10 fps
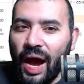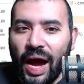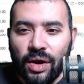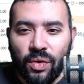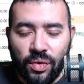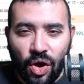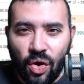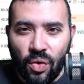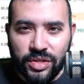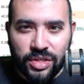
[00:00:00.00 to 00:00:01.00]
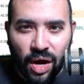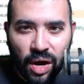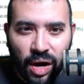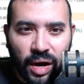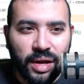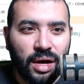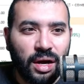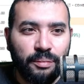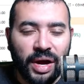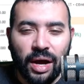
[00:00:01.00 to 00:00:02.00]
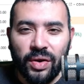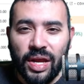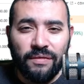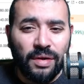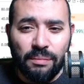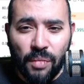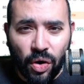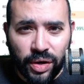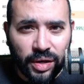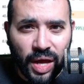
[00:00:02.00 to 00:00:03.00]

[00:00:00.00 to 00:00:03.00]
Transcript: I don't know a ton about even market